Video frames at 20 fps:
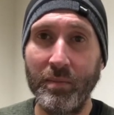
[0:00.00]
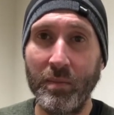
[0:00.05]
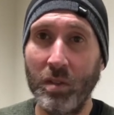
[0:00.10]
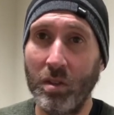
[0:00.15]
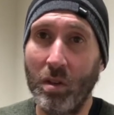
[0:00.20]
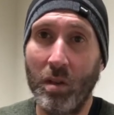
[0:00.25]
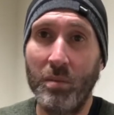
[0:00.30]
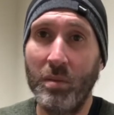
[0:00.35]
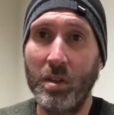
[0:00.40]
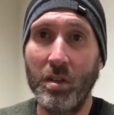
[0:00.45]

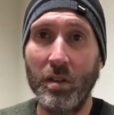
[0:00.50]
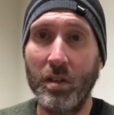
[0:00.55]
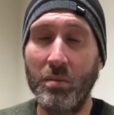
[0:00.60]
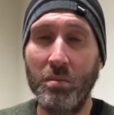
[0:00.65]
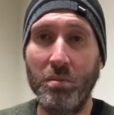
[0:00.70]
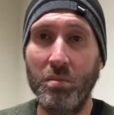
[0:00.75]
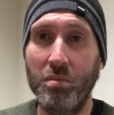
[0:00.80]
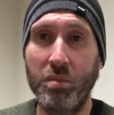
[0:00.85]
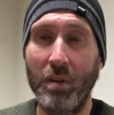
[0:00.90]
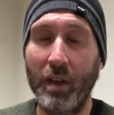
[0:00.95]
So, you
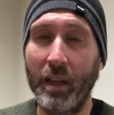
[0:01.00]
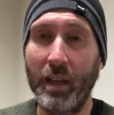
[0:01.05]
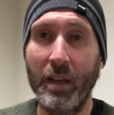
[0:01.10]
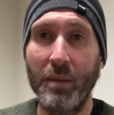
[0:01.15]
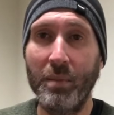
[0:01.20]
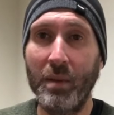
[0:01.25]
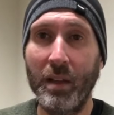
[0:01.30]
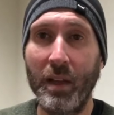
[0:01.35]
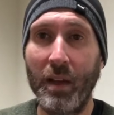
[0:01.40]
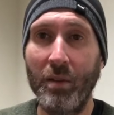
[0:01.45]
could it
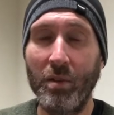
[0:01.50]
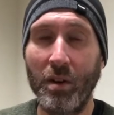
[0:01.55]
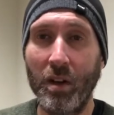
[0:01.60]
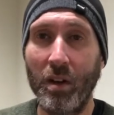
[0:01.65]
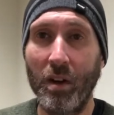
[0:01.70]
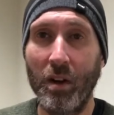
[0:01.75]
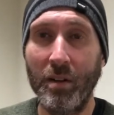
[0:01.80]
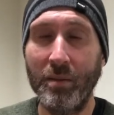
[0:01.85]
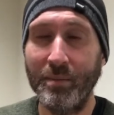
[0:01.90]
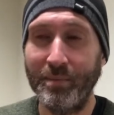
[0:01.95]
up in that
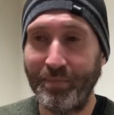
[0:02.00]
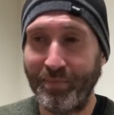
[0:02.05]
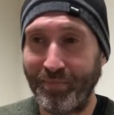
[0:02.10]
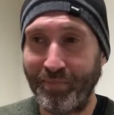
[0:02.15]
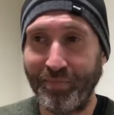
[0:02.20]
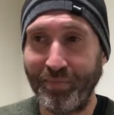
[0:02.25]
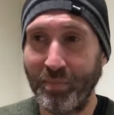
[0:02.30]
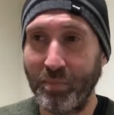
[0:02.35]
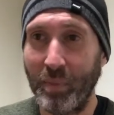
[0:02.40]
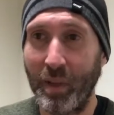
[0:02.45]
regard.
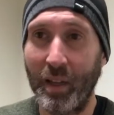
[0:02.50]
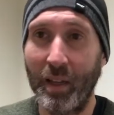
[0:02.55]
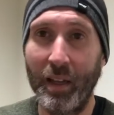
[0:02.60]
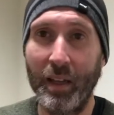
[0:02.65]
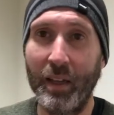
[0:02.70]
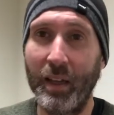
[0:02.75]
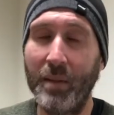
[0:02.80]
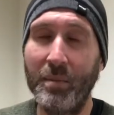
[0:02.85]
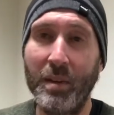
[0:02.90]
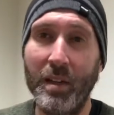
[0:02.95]
Be
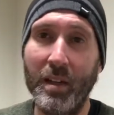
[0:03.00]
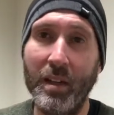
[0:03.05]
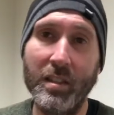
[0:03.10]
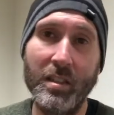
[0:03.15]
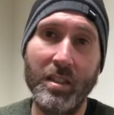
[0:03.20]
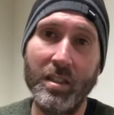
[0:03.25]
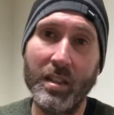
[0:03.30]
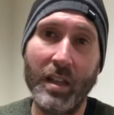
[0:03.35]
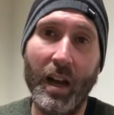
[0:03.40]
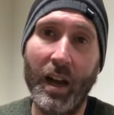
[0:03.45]
like, it's
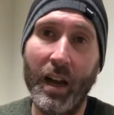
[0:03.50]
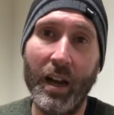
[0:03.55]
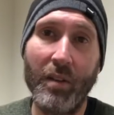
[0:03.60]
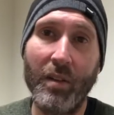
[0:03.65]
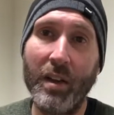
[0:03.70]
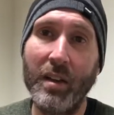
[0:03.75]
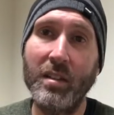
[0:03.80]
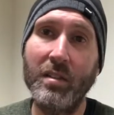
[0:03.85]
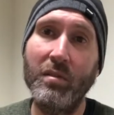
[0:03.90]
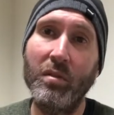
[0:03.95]
just a higher
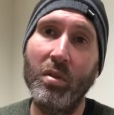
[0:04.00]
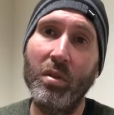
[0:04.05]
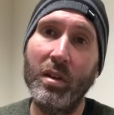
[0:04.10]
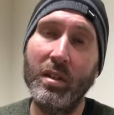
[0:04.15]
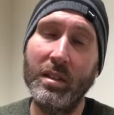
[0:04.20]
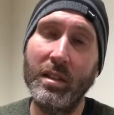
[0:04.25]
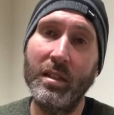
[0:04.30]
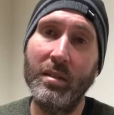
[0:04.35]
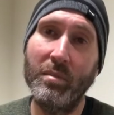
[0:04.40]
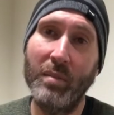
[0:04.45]
rate of
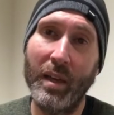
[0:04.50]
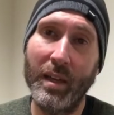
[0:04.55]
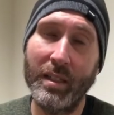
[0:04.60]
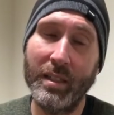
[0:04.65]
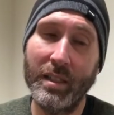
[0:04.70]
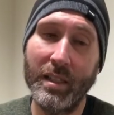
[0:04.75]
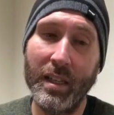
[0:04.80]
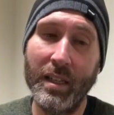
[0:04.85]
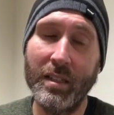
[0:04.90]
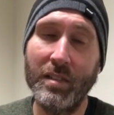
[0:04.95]
divorce, and it makes
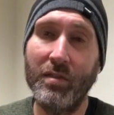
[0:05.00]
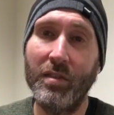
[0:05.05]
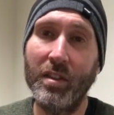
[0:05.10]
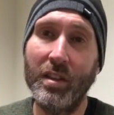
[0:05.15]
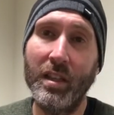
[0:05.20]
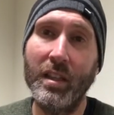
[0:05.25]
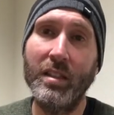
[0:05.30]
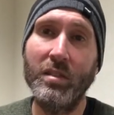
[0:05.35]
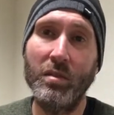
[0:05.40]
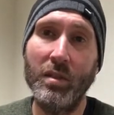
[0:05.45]
sense for
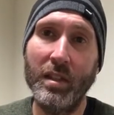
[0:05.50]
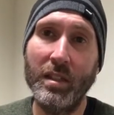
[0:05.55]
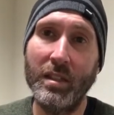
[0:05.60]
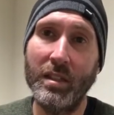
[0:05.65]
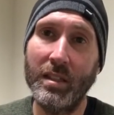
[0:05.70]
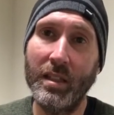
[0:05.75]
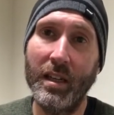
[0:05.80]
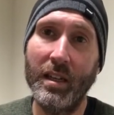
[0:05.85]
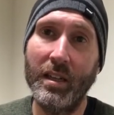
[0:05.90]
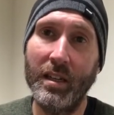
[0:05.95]
these
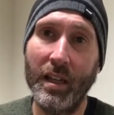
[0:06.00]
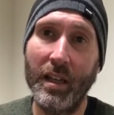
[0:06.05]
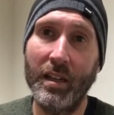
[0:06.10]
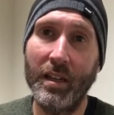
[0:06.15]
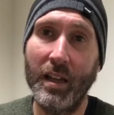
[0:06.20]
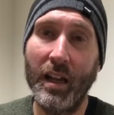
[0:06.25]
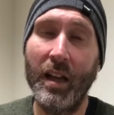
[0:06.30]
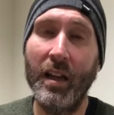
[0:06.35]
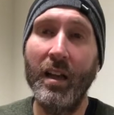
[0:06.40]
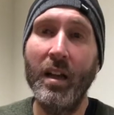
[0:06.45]
reasons,
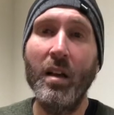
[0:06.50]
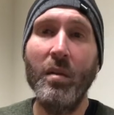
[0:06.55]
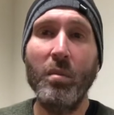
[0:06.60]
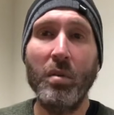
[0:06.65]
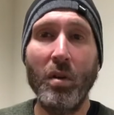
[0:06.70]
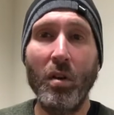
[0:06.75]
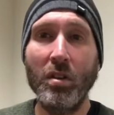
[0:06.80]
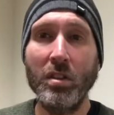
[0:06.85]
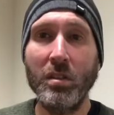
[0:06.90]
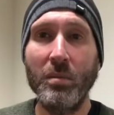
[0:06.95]
da-da-da-da-da. But
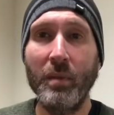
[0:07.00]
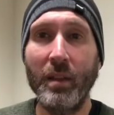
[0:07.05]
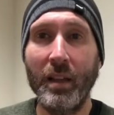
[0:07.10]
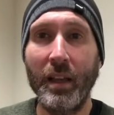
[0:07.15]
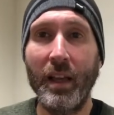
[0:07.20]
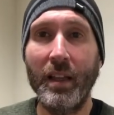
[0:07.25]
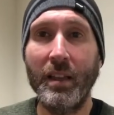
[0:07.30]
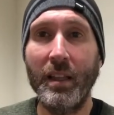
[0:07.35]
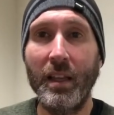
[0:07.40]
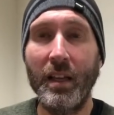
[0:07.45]

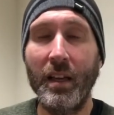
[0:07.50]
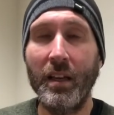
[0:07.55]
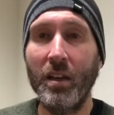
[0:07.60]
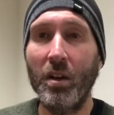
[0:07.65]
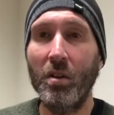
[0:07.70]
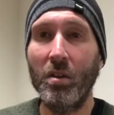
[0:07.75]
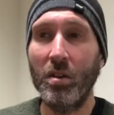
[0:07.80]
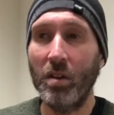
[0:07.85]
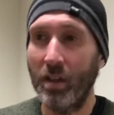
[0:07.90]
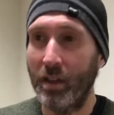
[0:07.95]
ultimately, at the end,
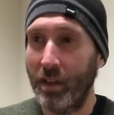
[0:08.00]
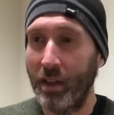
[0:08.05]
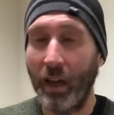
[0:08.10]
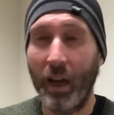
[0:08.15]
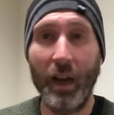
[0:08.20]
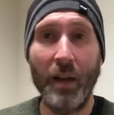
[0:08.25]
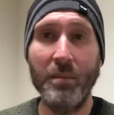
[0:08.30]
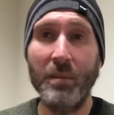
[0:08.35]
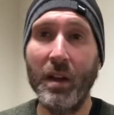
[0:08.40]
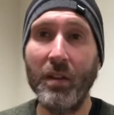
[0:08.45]
go, look,
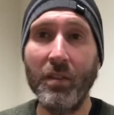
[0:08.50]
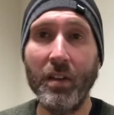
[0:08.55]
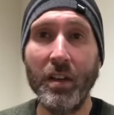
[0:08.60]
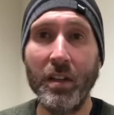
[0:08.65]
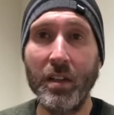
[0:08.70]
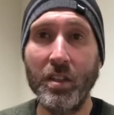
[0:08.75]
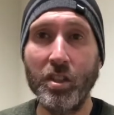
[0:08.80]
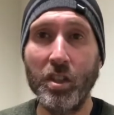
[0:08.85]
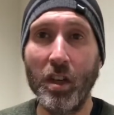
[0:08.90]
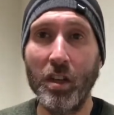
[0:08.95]
I'm never going
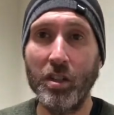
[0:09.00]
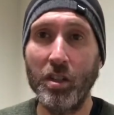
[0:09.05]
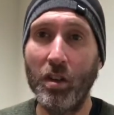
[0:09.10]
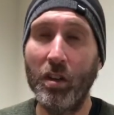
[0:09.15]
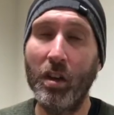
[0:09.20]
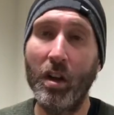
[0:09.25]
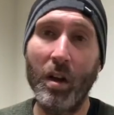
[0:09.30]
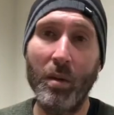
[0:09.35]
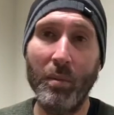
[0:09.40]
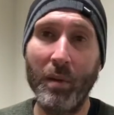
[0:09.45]
to judge you.
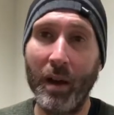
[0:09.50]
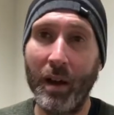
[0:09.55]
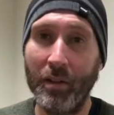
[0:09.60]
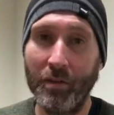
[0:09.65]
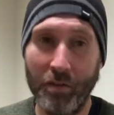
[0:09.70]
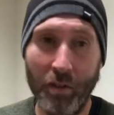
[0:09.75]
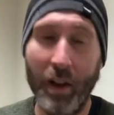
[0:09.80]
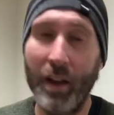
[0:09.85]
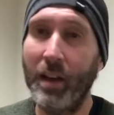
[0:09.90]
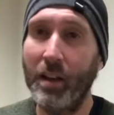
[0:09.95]
You're my
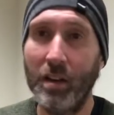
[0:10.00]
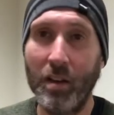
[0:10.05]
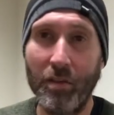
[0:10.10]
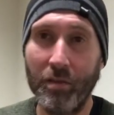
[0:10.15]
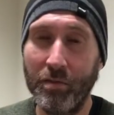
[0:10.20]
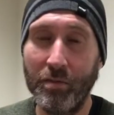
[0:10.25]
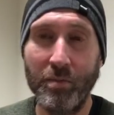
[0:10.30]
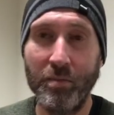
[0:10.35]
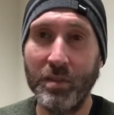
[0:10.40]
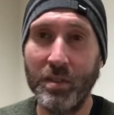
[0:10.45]
friend or
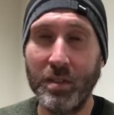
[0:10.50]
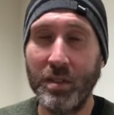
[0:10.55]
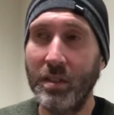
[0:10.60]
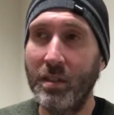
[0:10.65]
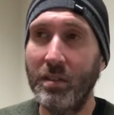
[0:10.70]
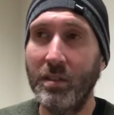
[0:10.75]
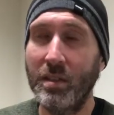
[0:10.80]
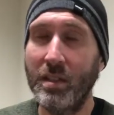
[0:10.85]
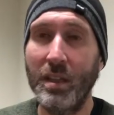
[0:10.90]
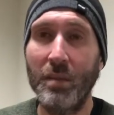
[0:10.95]

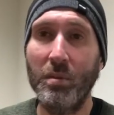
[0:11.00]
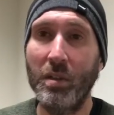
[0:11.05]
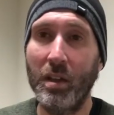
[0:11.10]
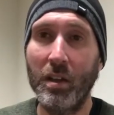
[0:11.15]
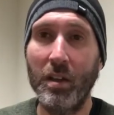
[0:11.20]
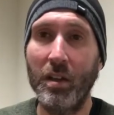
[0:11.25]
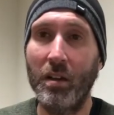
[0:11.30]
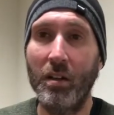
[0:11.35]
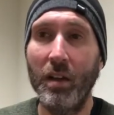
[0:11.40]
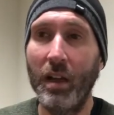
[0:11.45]

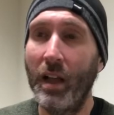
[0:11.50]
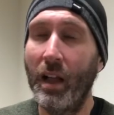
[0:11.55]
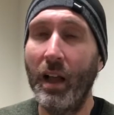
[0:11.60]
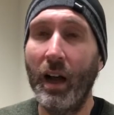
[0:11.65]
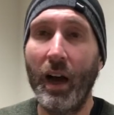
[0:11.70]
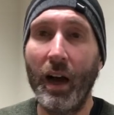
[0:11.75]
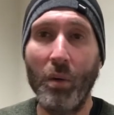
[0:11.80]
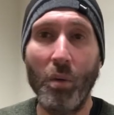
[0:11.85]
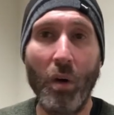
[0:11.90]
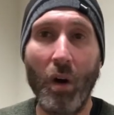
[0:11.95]
sibling.
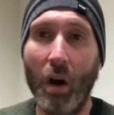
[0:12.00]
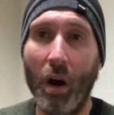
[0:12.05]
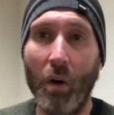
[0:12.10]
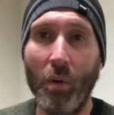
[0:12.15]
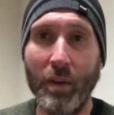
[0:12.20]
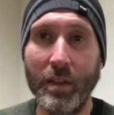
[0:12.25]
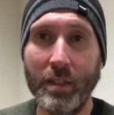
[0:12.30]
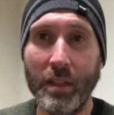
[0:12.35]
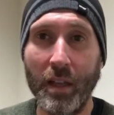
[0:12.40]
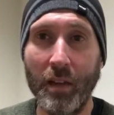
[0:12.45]
I will
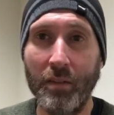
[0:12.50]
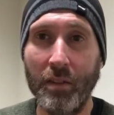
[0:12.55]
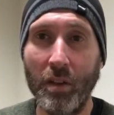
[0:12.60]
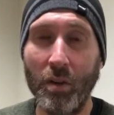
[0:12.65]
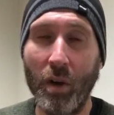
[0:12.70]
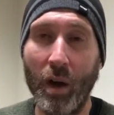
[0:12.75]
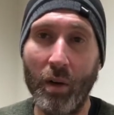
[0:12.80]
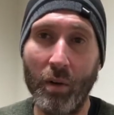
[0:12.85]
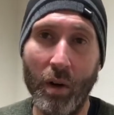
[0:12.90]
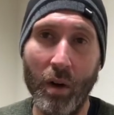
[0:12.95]
always love you.
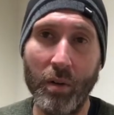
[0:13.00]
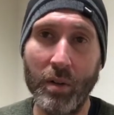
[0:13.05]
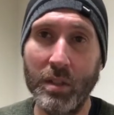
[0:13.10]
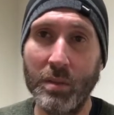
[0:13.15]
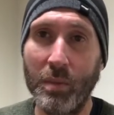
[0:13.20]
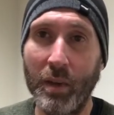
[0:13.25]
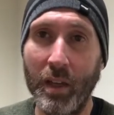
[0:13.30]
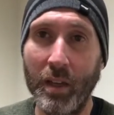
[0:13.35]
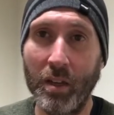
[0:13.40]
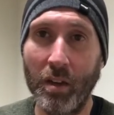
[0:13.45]
I'll always
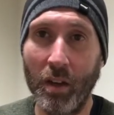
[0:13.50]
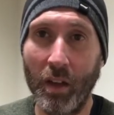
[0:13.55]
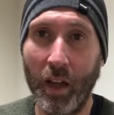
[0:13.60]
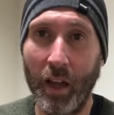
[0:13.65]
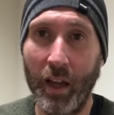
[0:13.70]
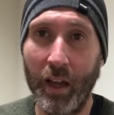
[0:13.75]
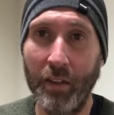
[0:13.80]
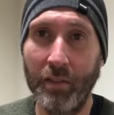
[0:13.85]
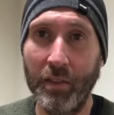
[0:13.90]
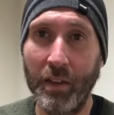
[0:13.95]
be in your
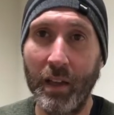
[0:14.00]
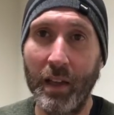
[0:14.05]
life.